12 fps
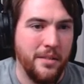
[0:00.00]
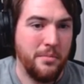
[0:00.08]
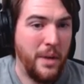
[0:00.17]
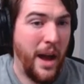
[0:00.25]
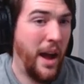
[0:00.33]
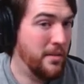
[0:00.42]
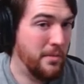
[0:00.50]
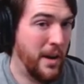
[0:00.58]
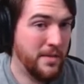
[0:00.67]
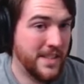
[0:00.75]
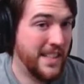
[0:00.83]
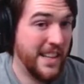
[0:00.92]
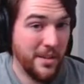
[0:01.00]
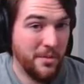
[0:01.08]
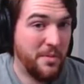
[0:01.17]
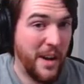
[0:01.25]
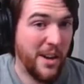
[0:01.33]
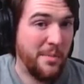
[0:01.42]
have seen a
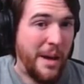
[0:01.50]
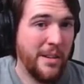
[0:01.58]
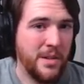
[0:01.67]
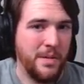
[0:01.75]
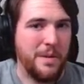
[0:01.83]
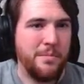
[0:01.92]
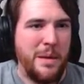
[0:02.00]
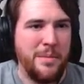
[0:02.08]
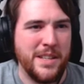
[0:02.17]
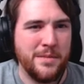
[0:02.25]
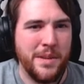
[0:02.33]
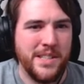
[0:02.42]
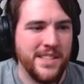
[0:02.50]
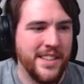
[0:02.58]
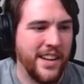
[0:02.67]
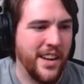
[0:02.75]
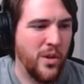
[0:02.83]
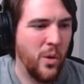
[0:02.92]
fair amount of it, maybe as much as
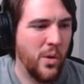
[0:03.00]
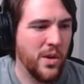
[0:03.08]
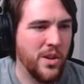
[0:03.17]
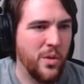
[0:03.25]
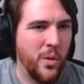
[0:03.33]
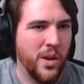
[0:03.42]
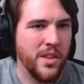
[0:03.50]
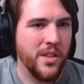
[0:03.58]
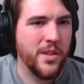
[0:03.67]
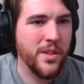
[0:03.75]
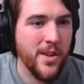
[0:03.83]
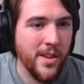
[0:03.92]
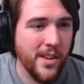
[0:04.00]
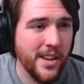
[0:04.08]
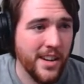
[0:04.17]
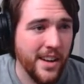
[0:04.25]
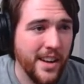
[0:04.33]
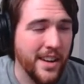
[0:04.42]
like a quarter or a
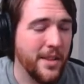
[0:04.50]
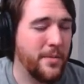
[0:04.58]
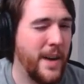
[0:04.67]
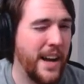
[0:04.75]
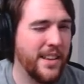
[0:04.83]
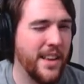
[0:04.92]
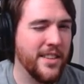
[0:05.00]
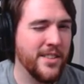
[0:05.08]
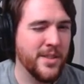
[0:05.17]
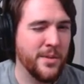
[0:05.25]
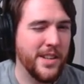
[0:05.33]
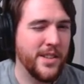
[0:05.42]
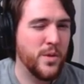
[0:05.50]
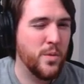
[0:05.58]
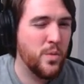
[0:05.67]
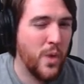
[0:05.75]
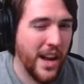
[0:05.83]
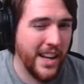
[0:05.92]
third. The fact that there's only
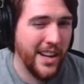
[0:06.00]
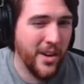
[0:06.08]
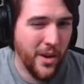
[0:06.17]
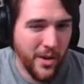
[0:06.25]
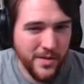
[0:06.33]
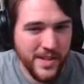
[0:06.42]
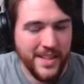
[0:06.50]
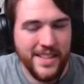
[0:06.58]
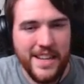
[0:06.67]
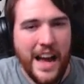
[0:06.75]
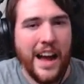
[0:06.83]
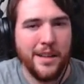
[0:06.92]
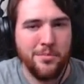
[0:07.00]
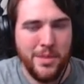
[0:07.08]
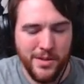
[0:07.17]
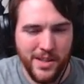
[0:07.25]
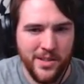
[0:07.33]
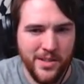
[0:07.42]
20 hooves and 9 musical